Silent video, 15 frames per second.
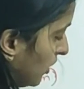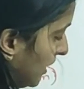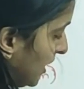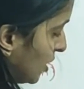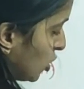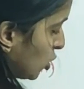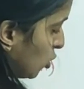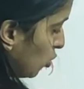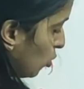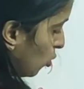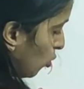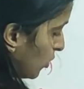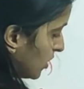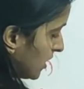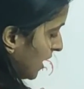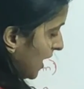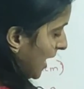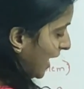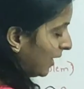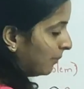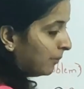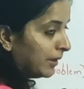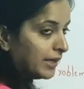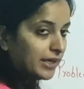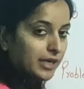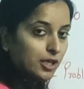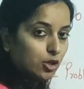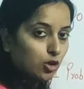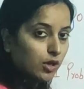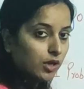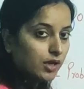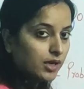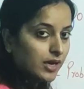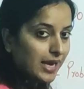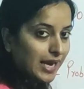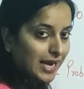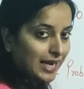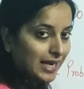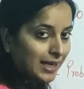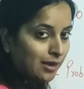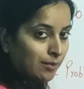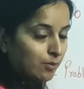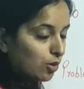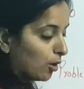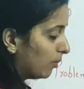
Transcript: on these two nodes and make it your LL